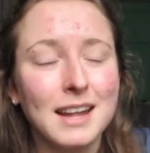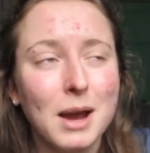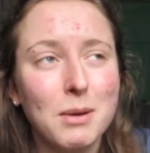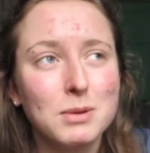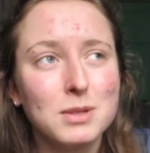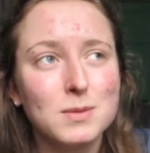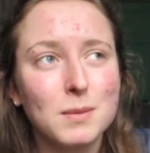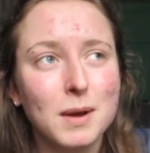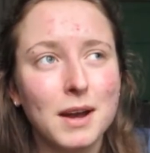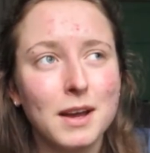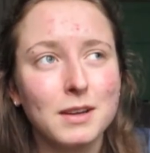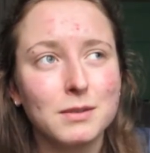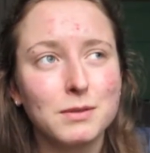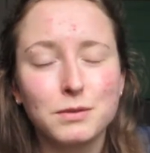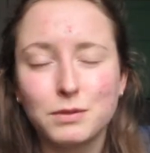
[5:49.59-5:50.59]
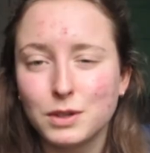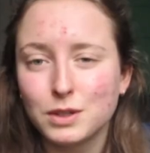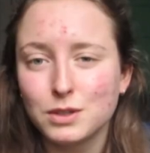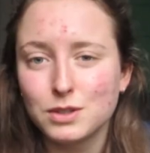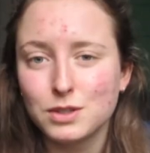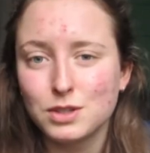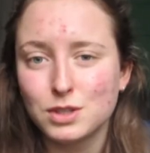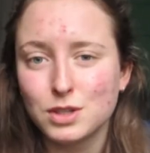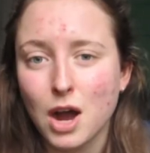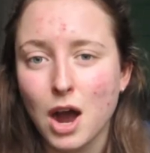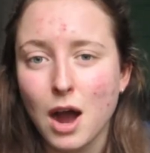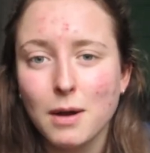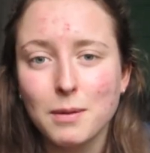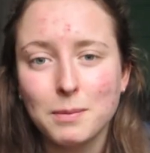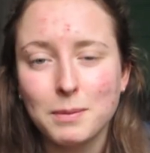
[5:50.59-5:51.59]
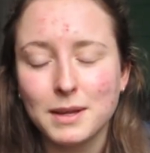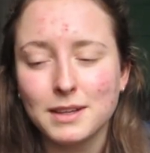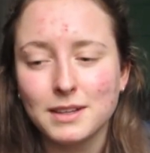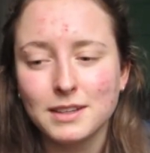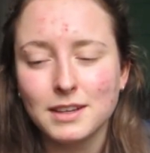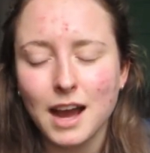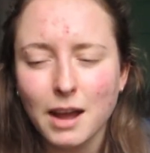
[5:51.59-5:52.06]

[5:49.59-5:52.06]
That was my first stop and